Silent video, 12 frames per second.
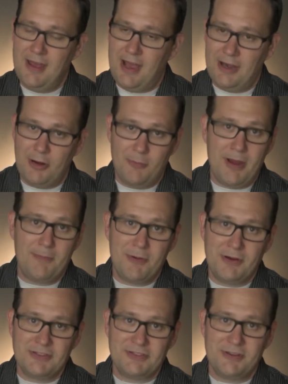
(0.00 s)
I know my
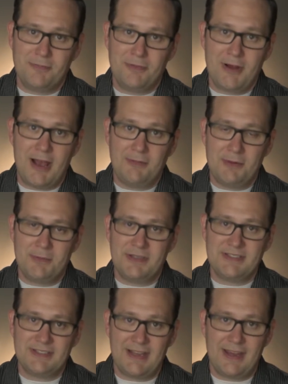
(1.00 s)
personal problem
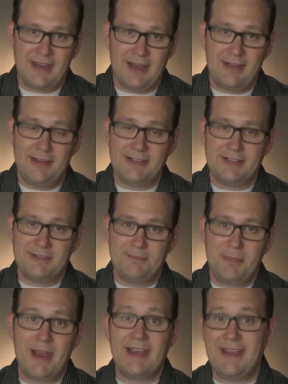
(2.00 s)
is I like to
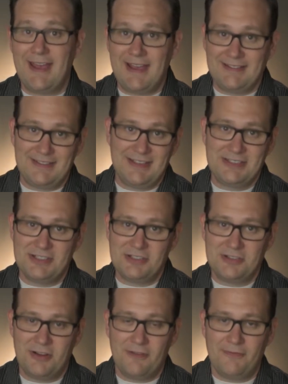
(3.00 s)
buy gas station
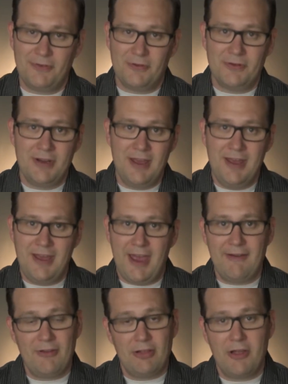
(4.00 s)
junk food. I
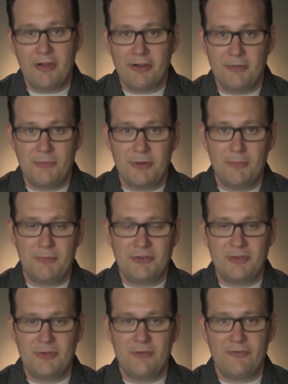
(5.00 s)
have a long commute
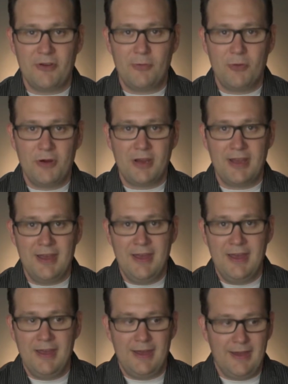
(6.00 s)
to and from work,
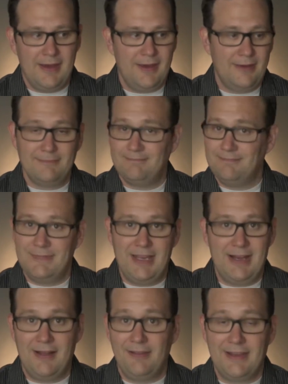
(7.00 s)
and
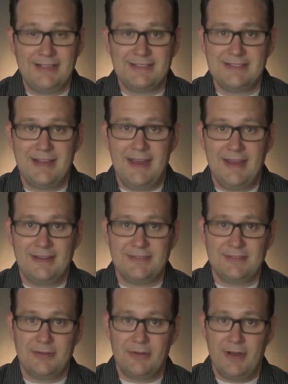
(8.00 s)
I like snacks,
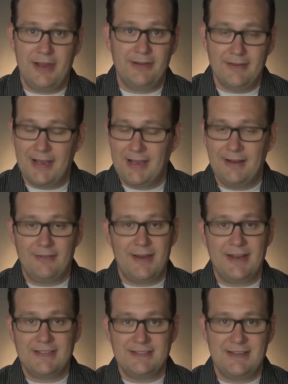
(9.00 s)
so I get a
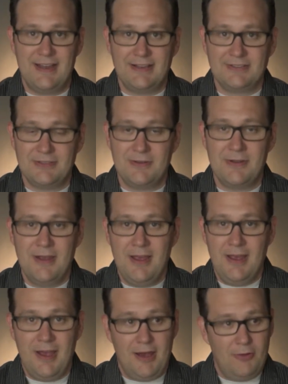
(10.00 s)
lot of snacks. So
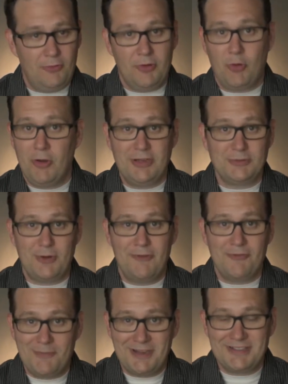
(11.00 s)
quickest way
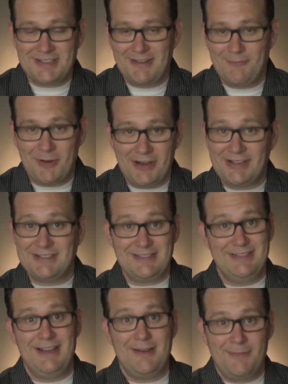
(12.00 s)
for me to save money is
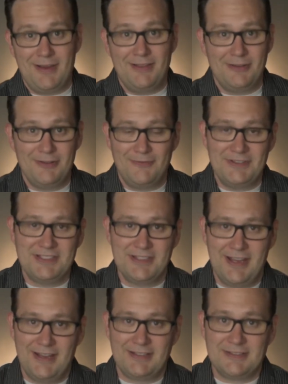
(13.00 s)
to not buy the goofy
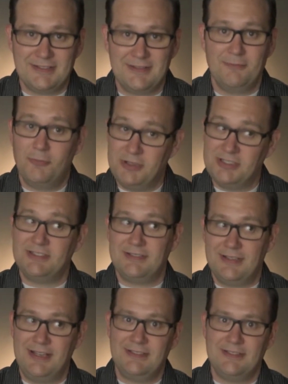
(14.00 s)
snacks, which is
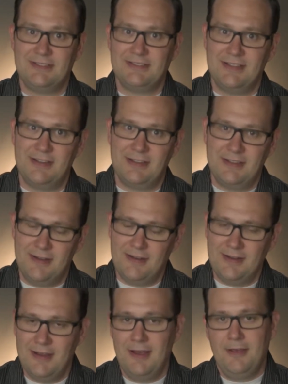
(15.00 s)
easier said than done,